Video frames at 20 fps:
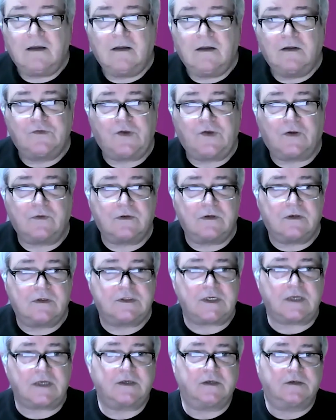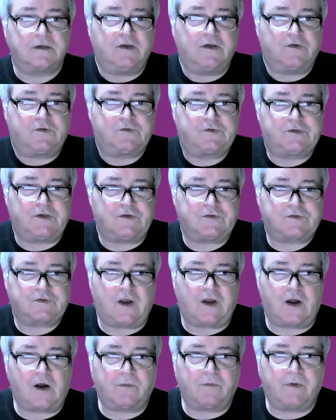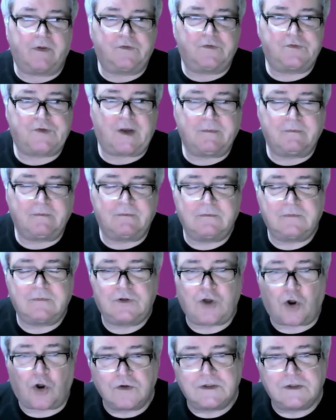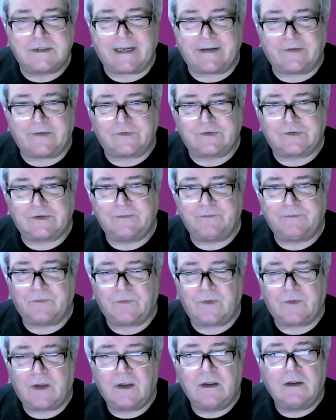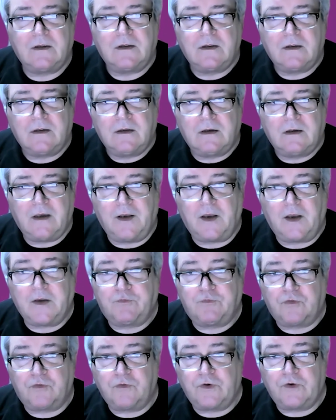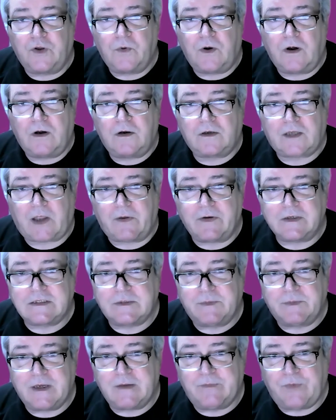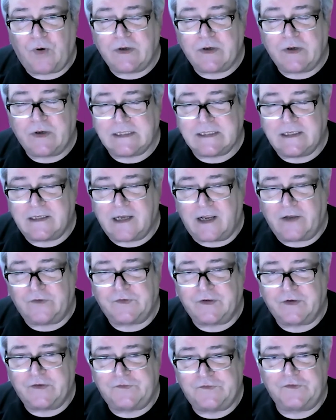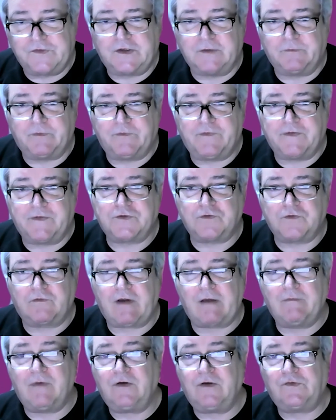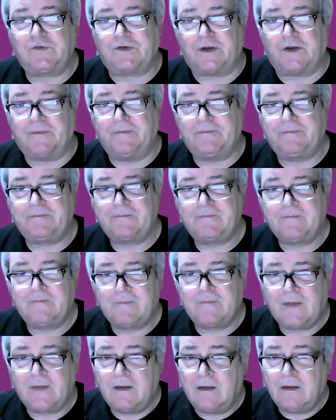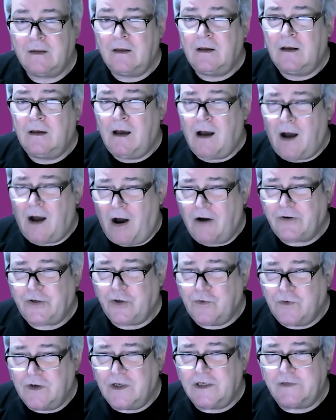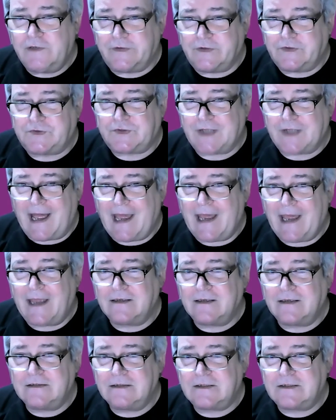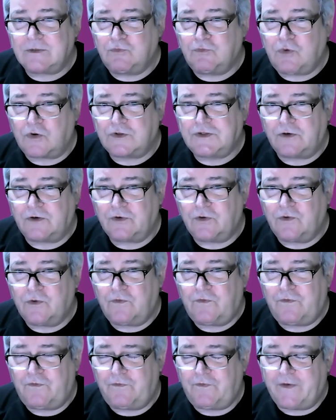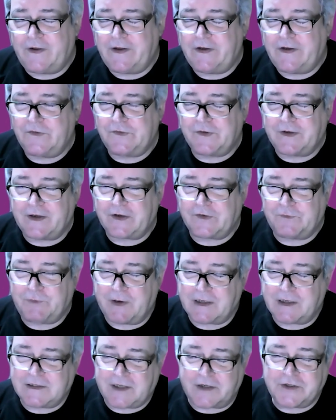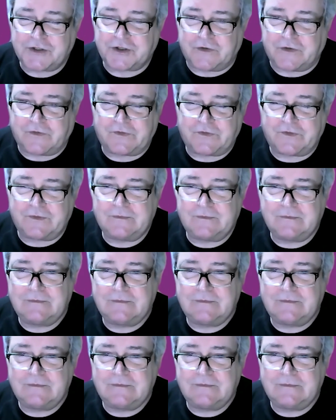So, Duncan, let's just start with some context. In April, you are going to be appointed as an Assistant Provincial Grand Master. Are you nervous, and what are your fears and expectations?